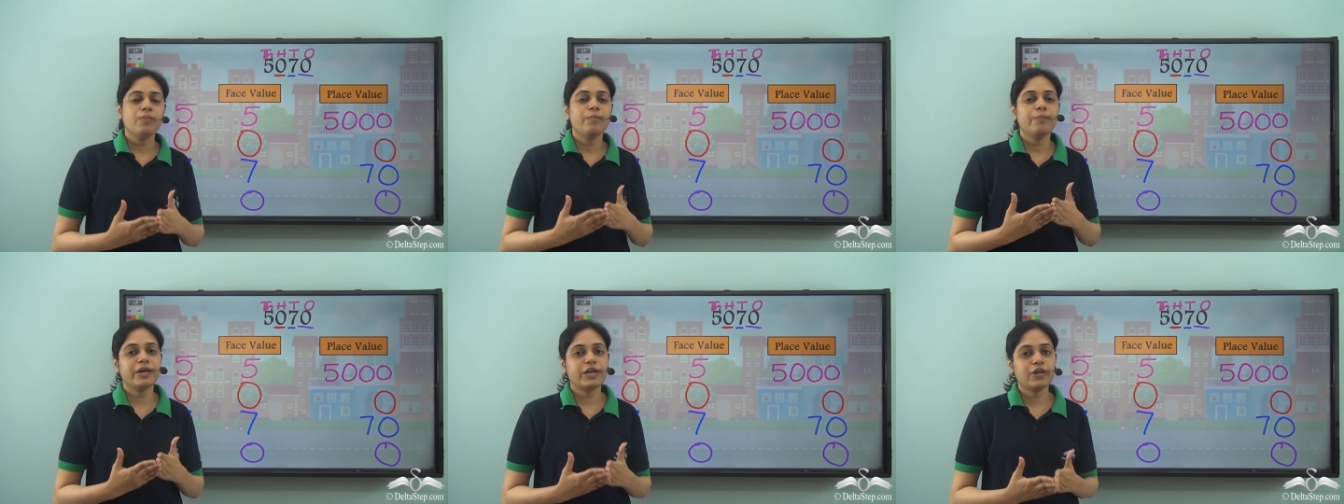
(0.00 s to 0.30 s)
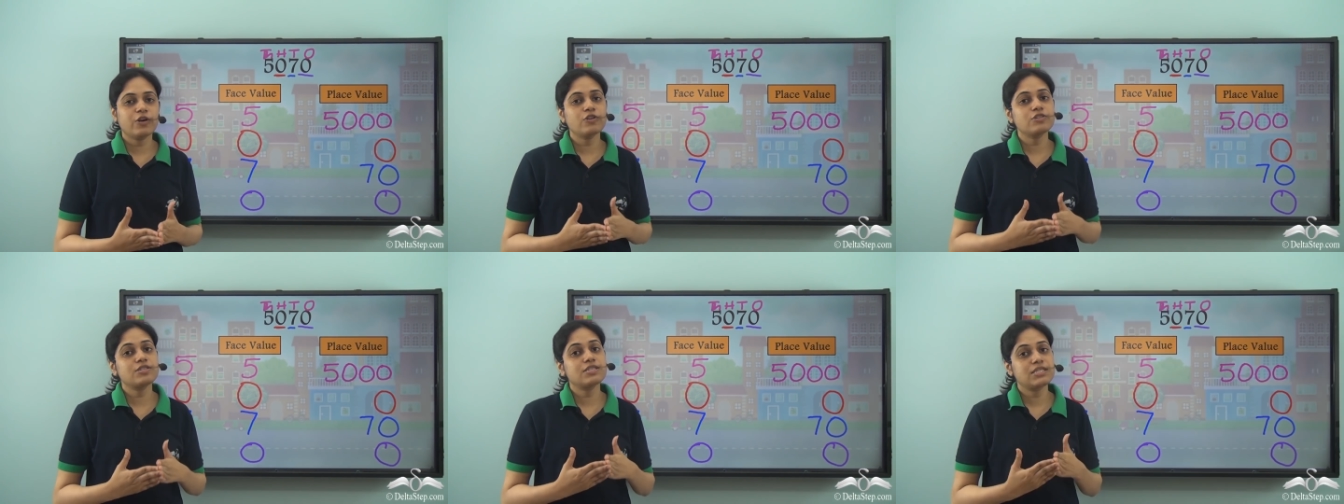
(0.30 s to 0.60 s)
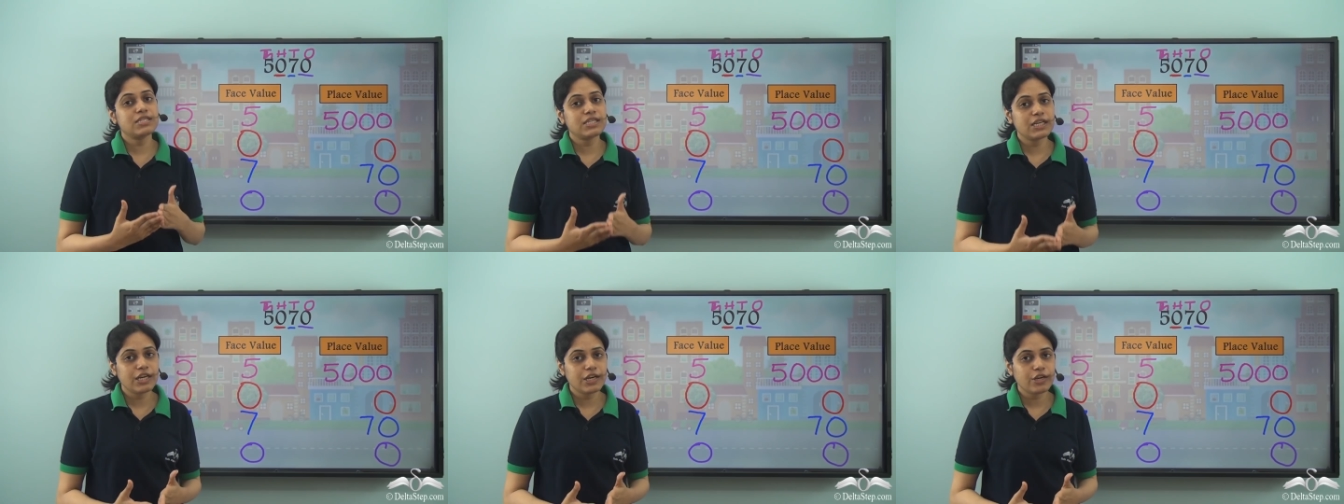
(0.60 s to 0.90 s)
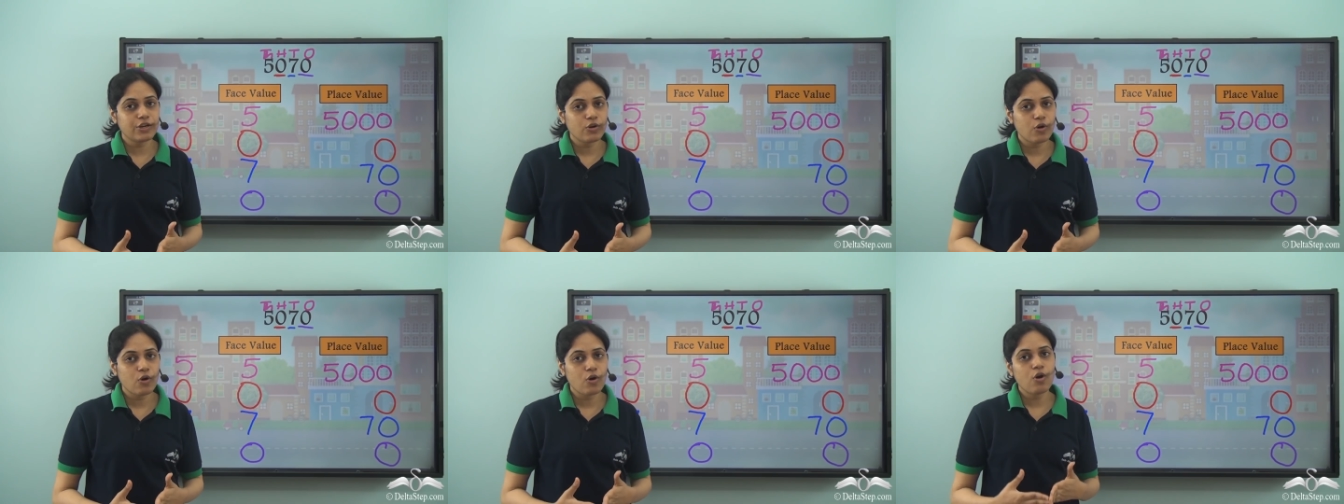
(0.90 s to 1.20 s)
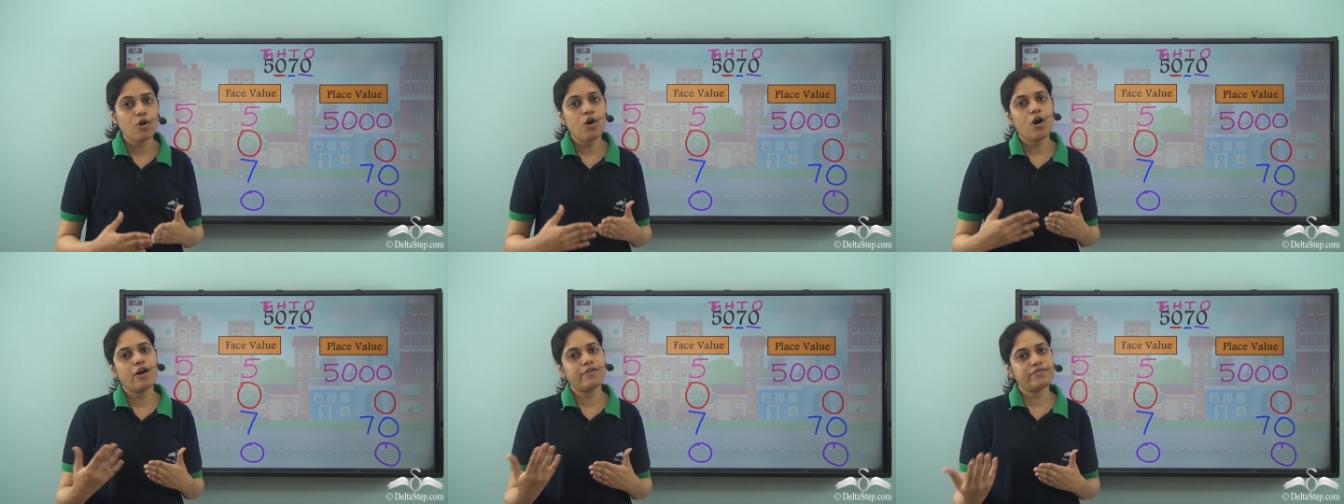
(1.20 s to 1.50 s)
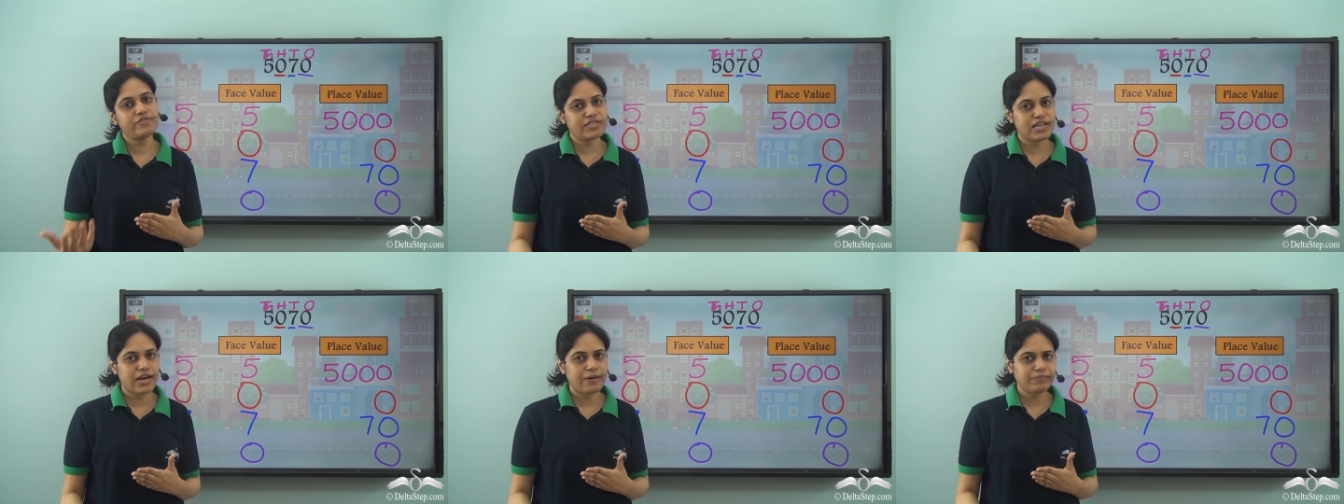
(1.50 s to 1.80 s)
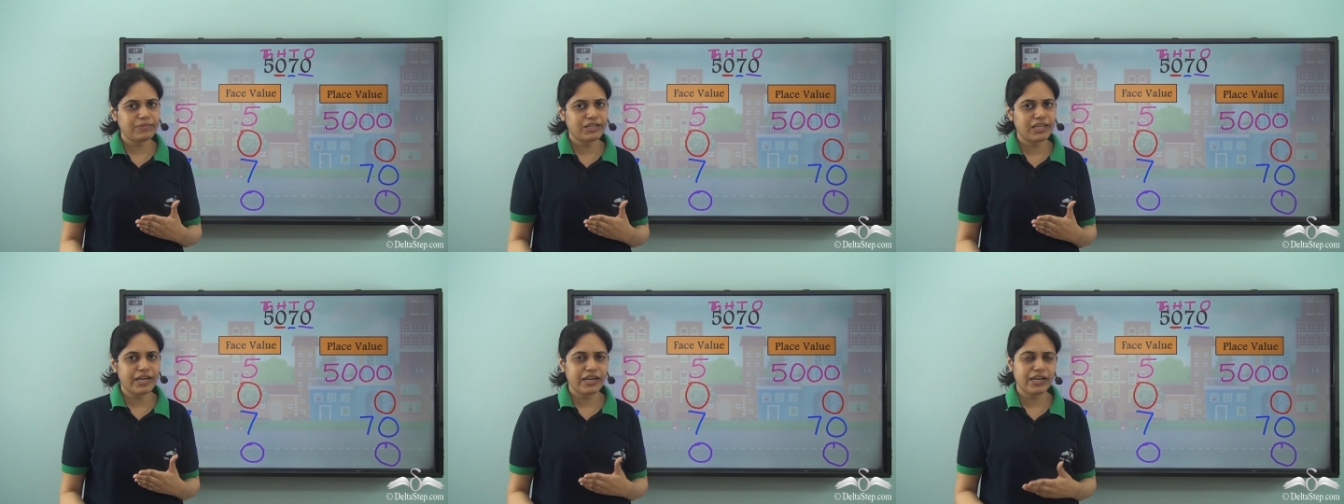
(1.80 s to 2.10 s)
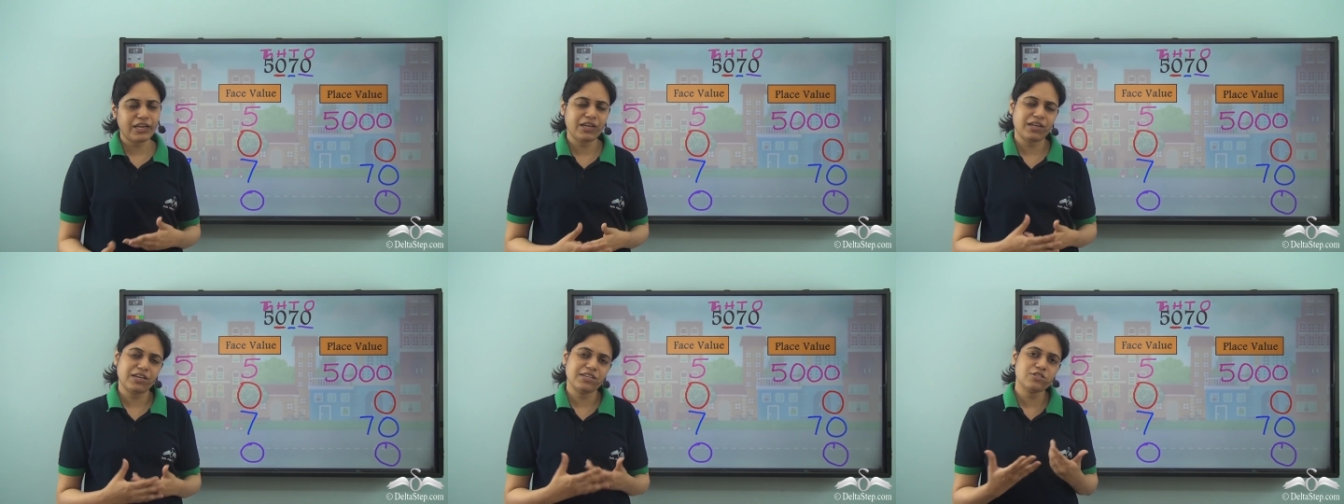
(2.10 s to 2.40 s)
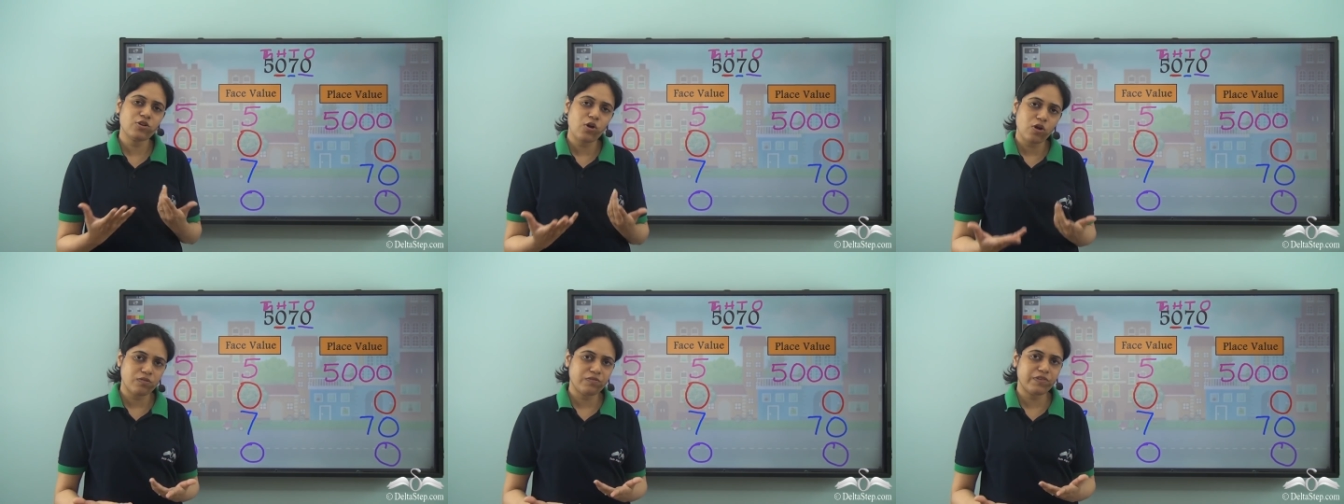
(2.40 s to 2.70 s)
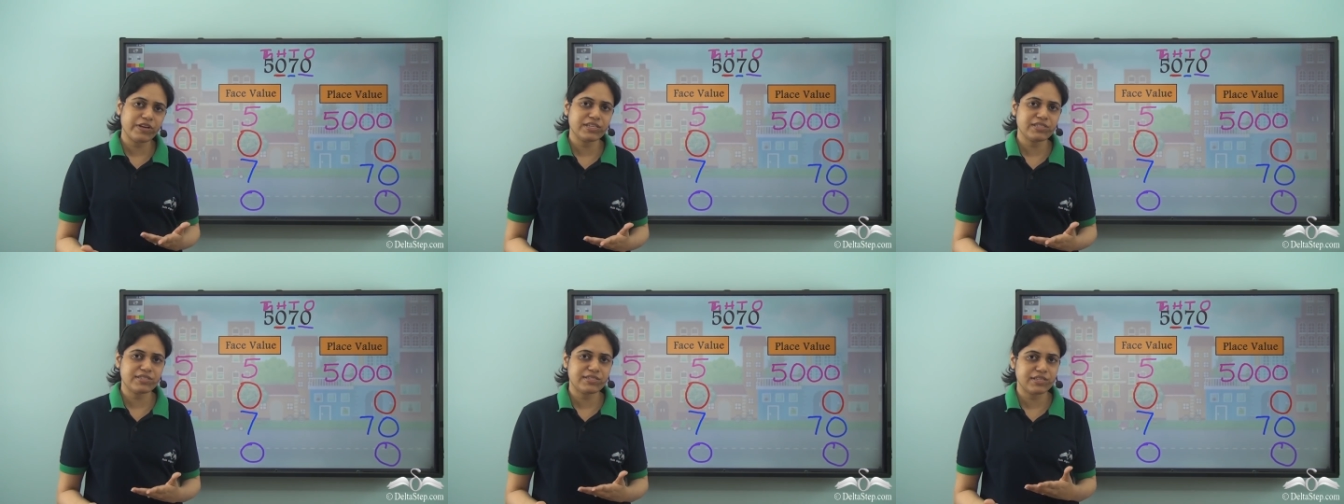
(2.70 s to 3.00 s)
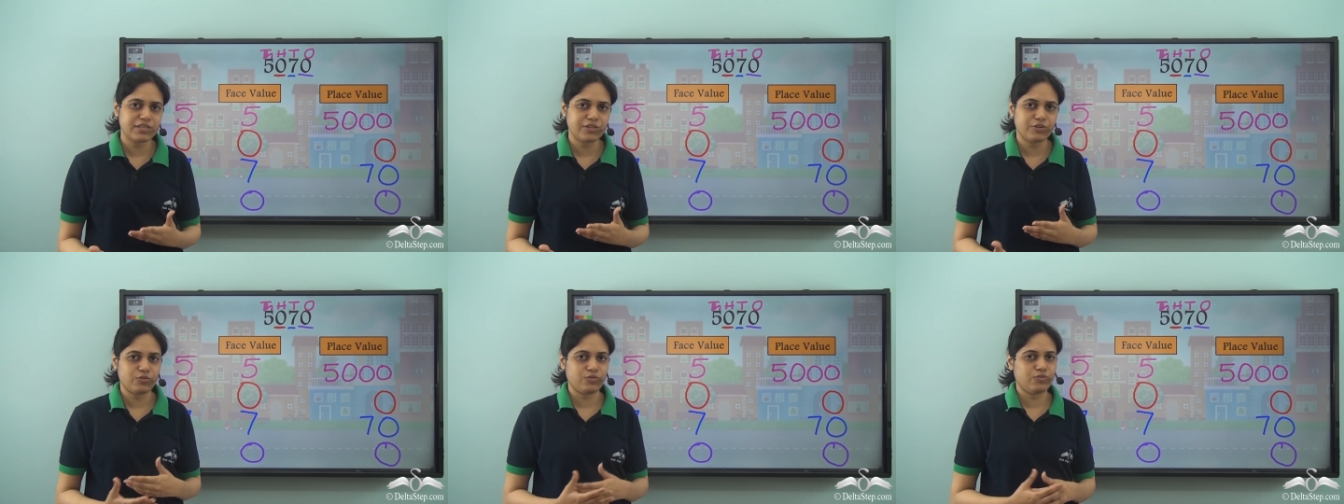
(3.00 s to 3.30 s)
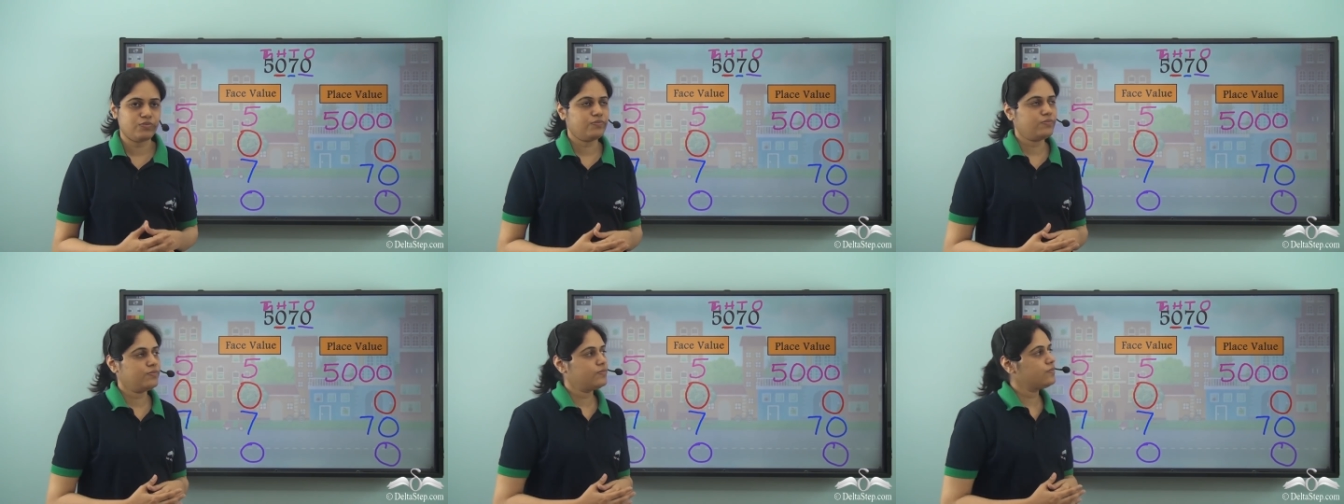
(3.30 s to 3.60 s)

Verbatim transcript: because 0 of something is always 0.